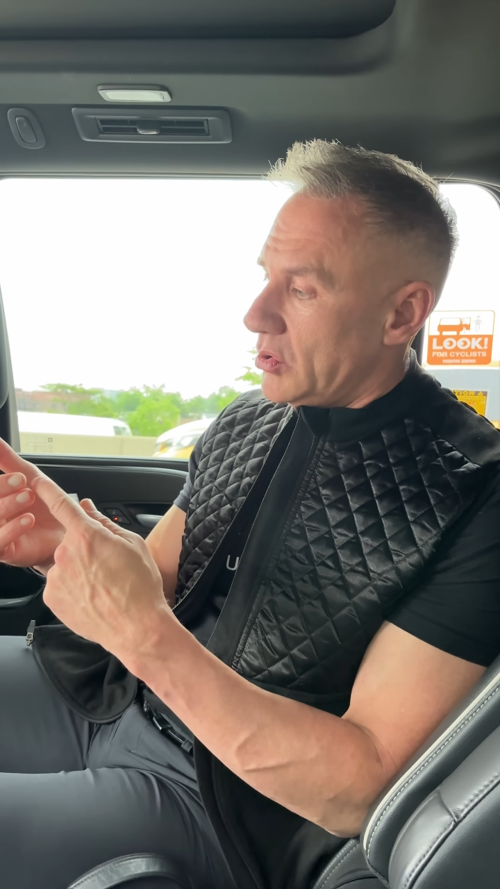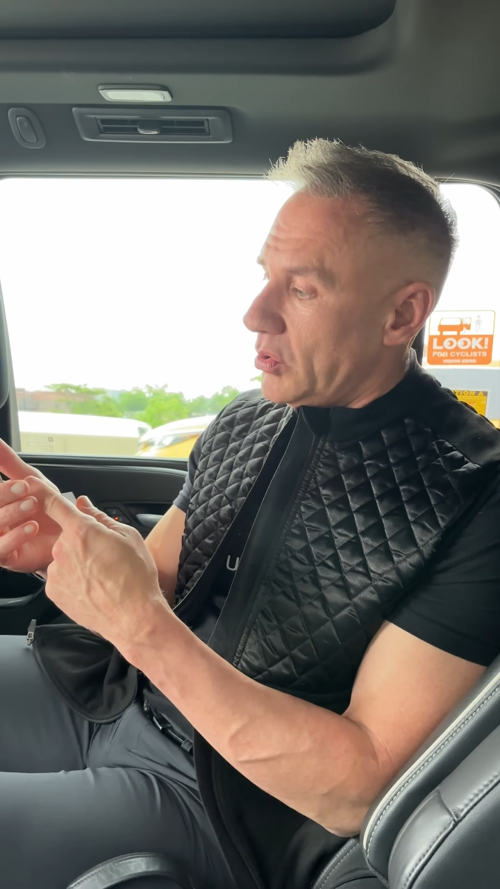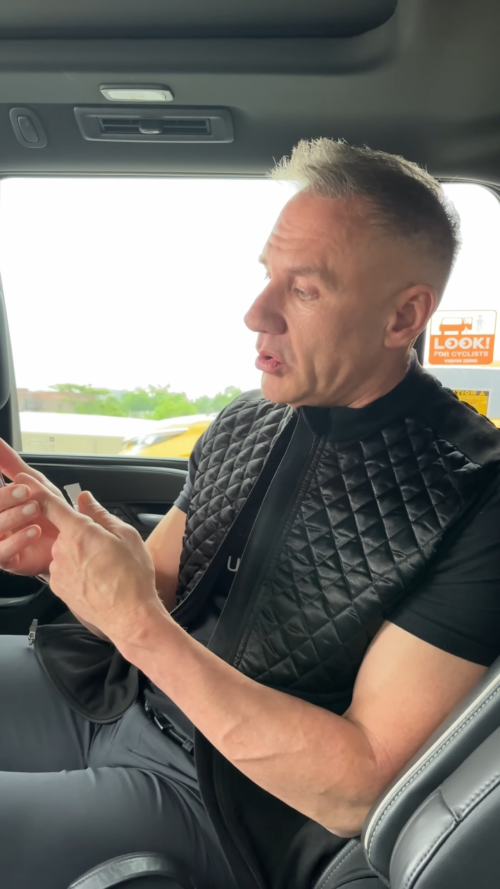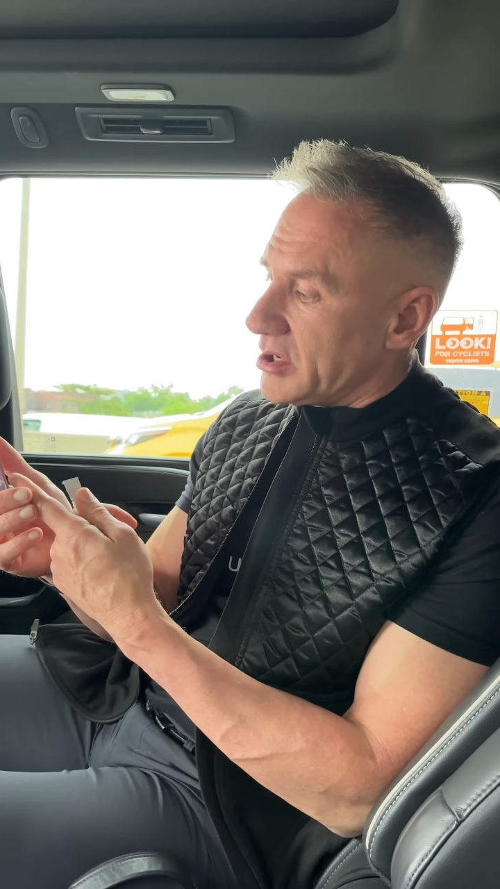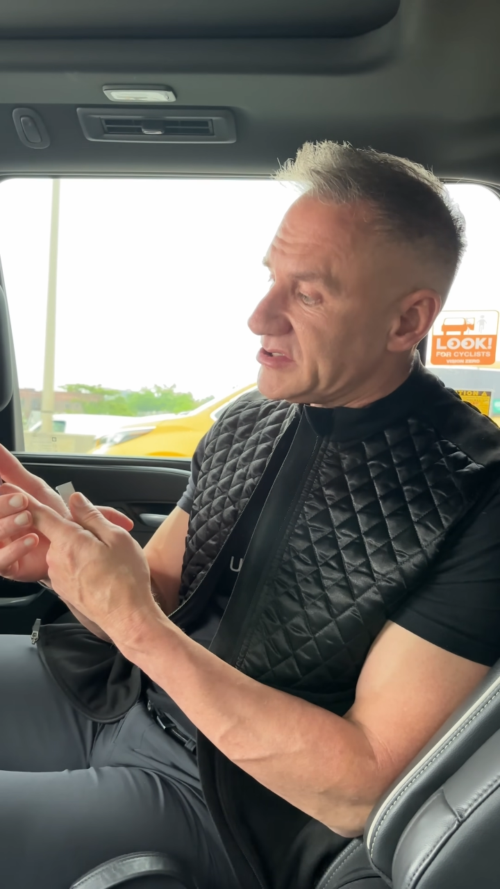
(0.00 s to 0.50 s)

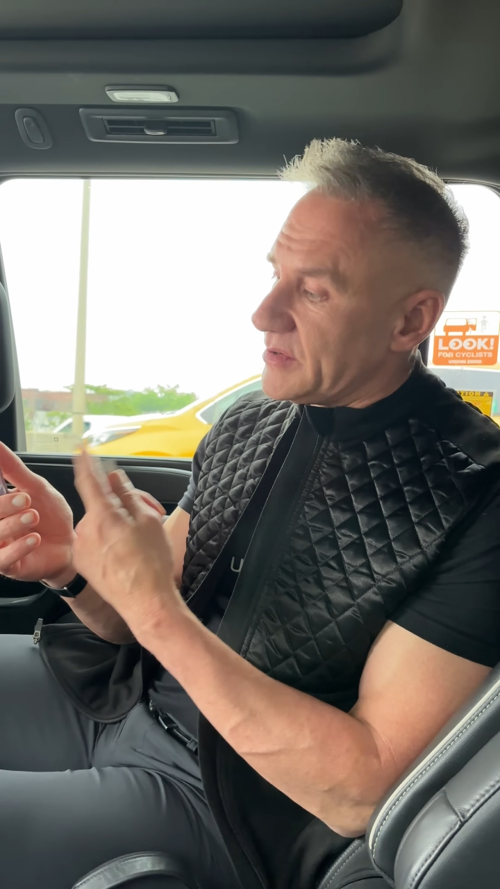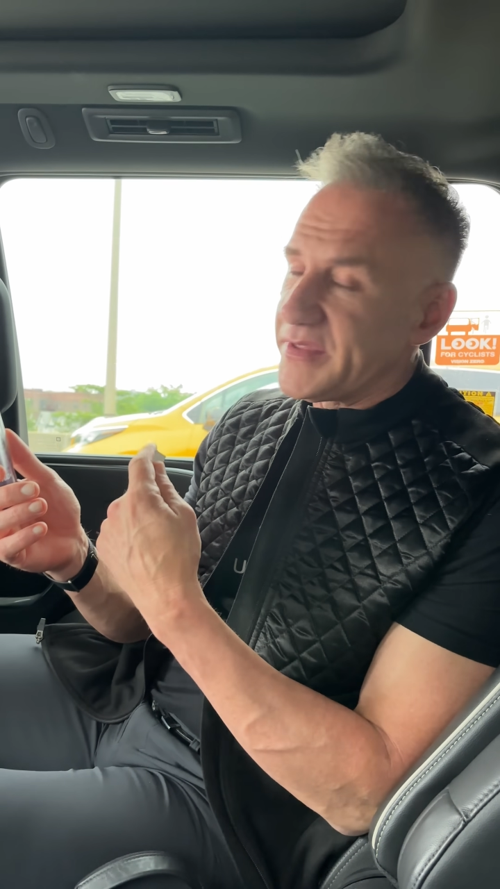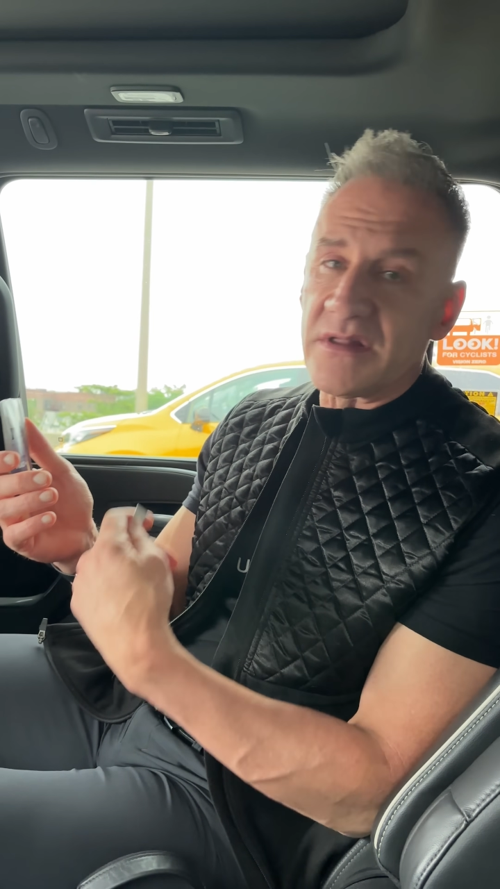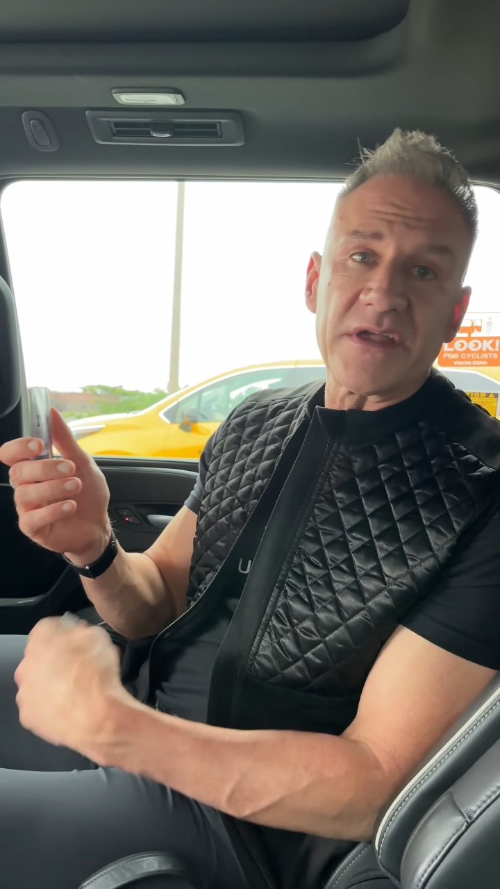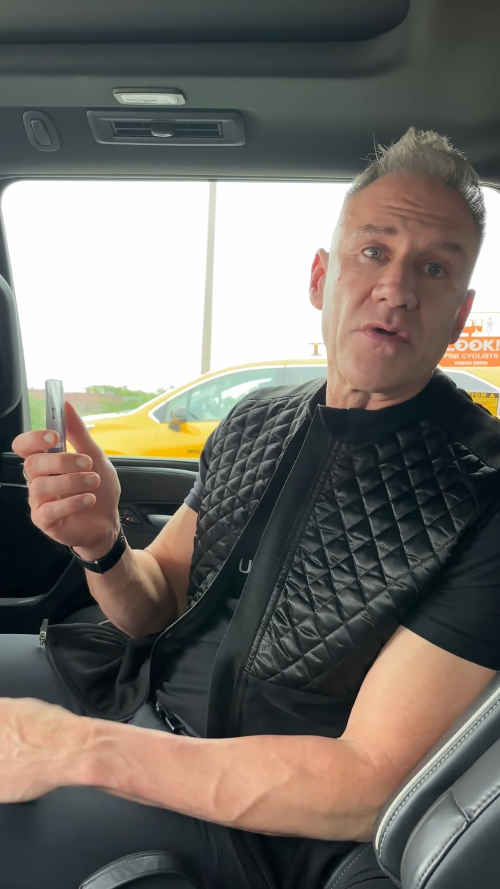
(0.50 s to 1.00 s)
or
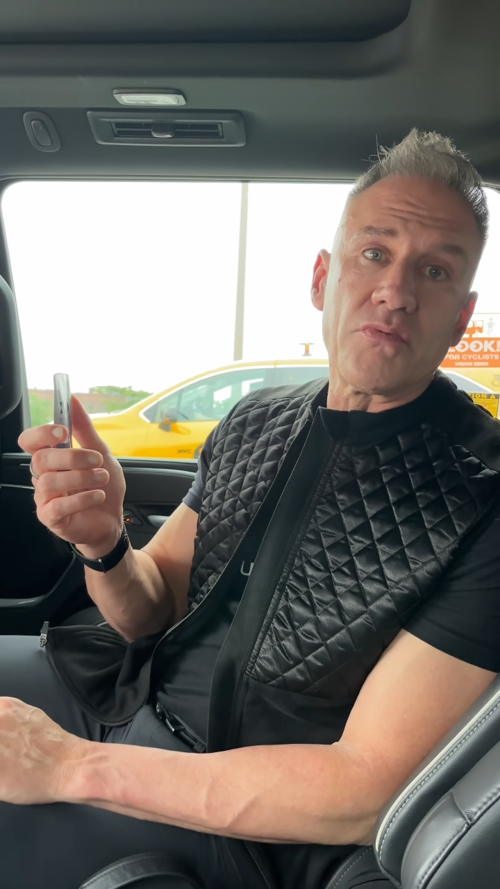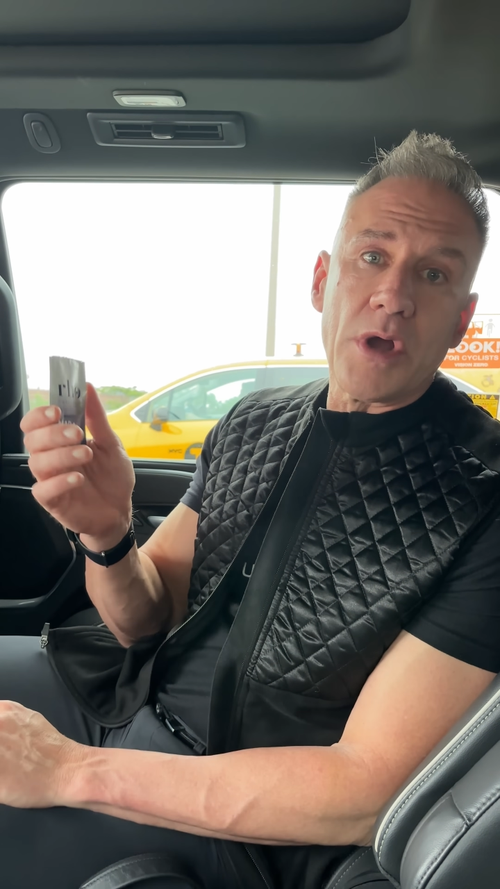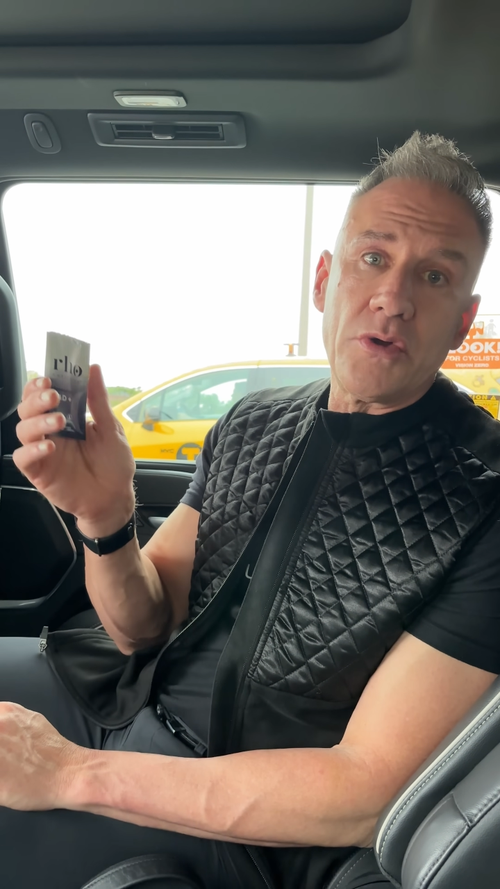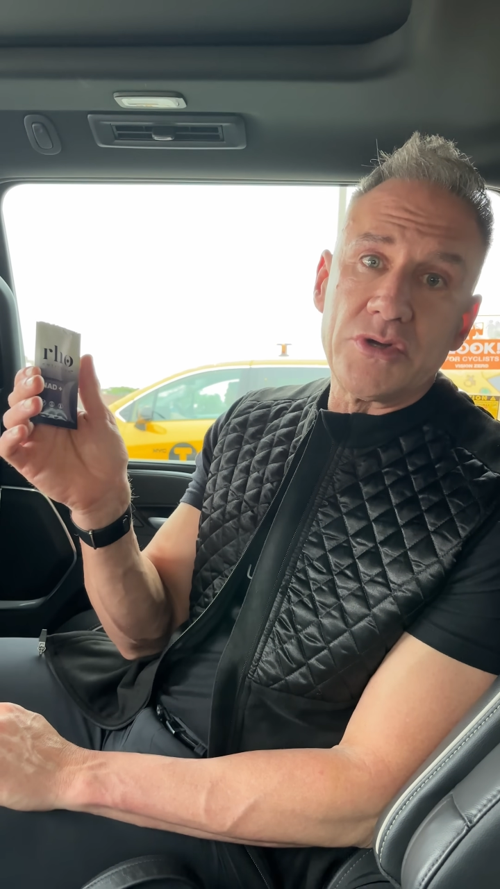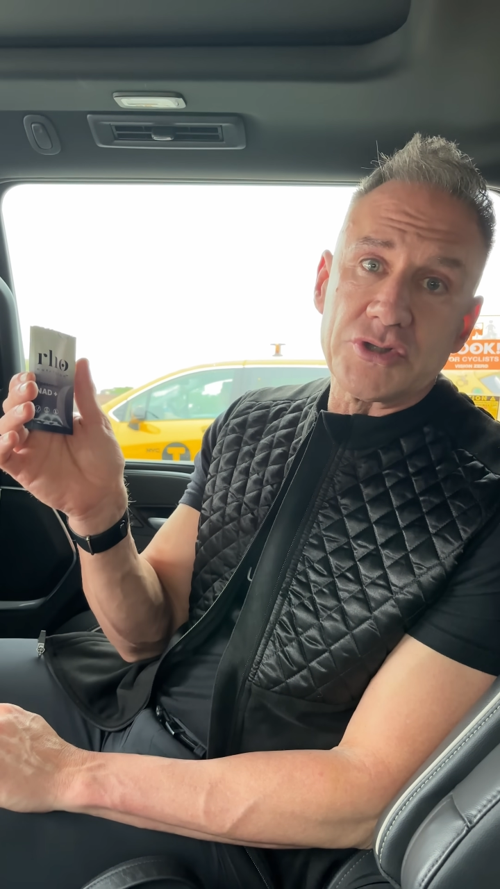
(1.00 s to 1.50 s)
something like a
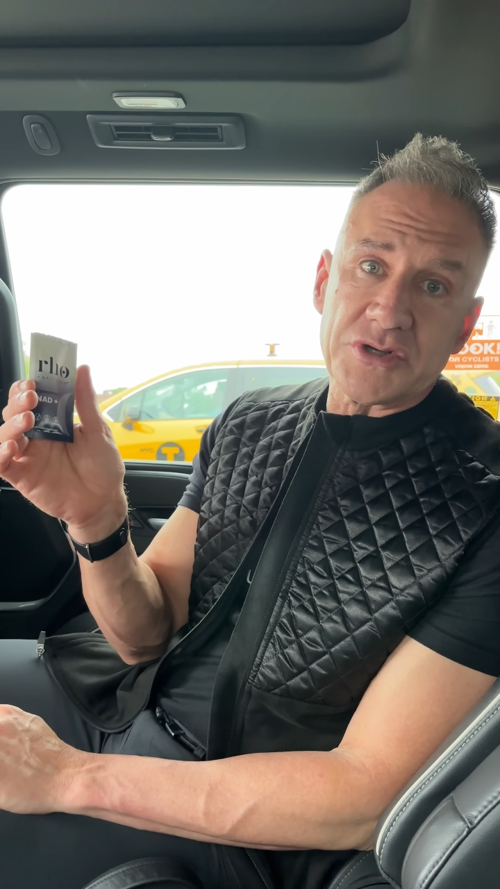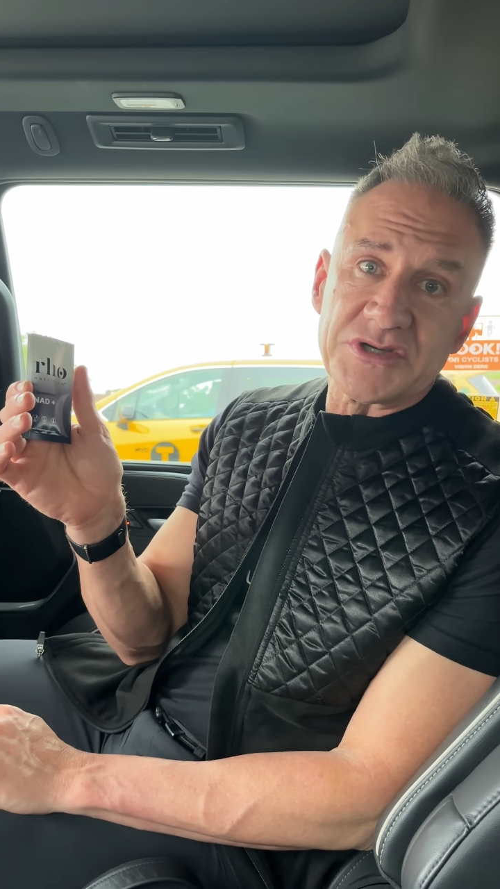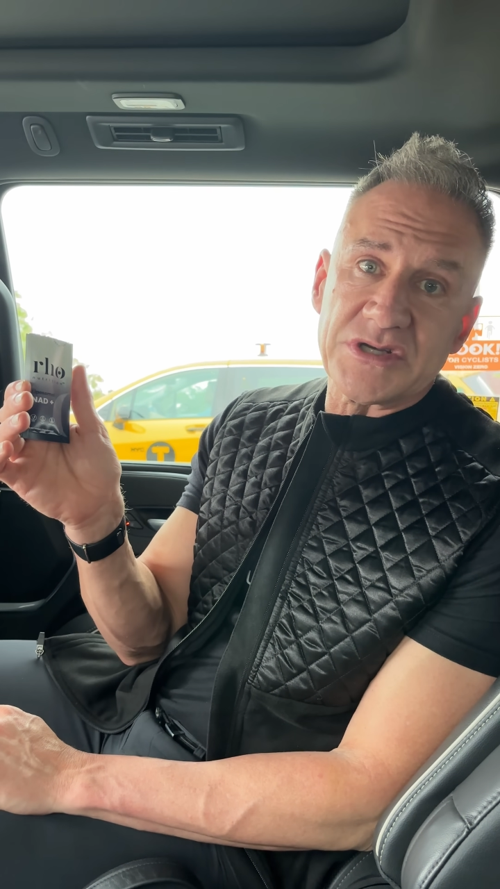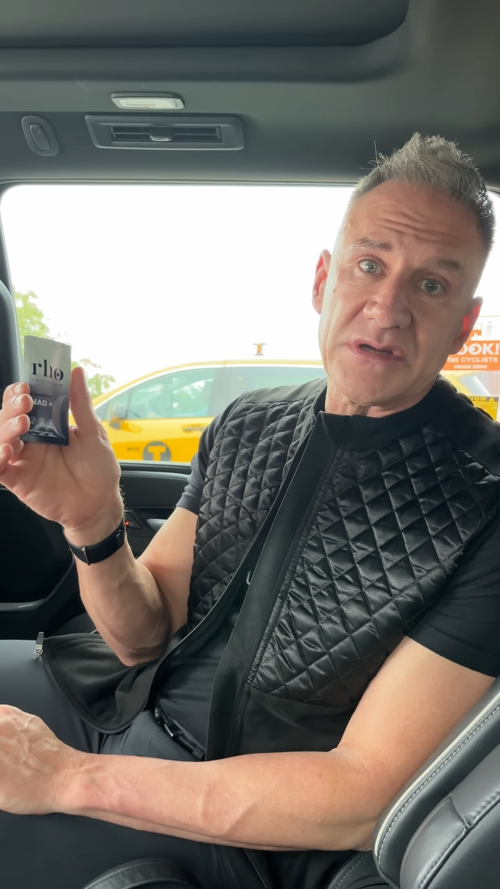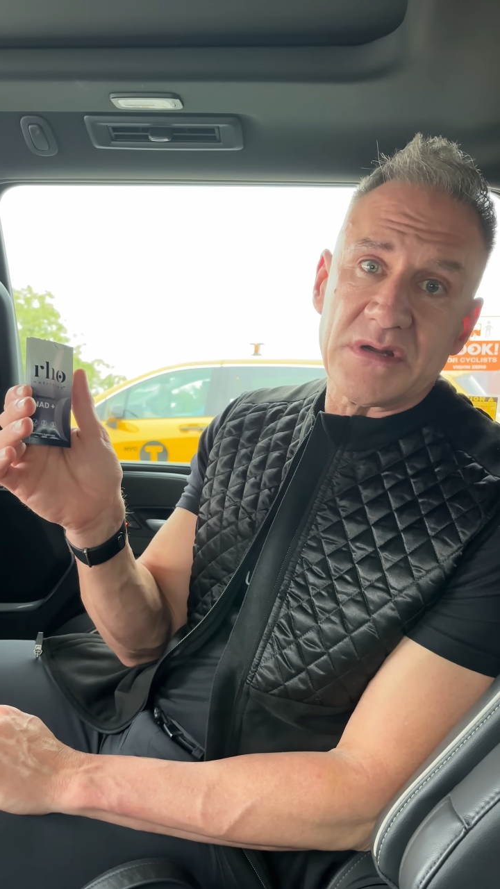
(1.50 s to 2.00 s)
ROH
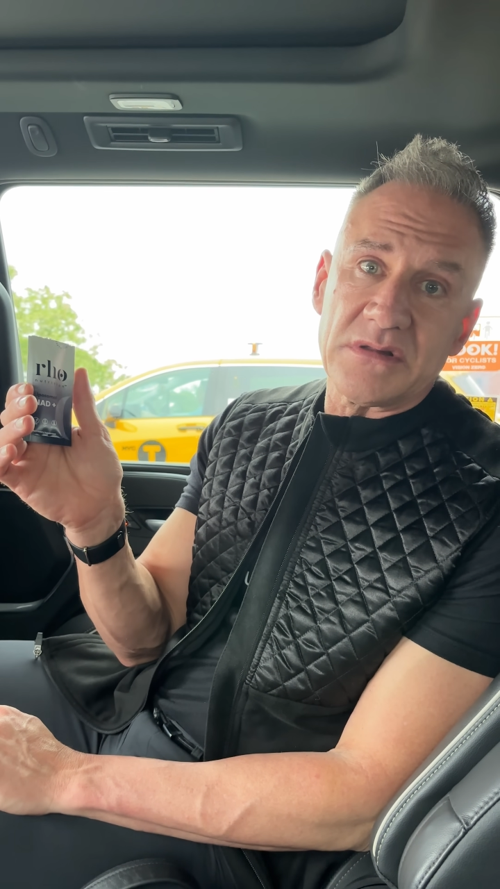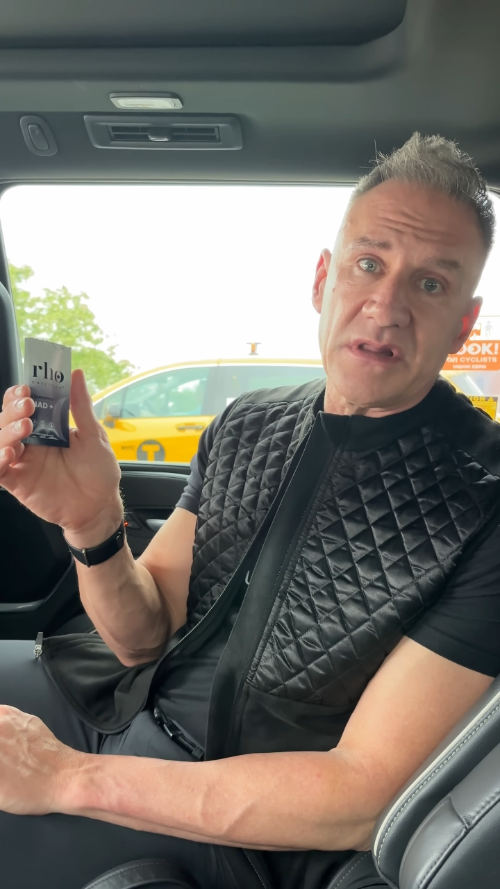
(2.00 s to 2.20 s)
Nutrition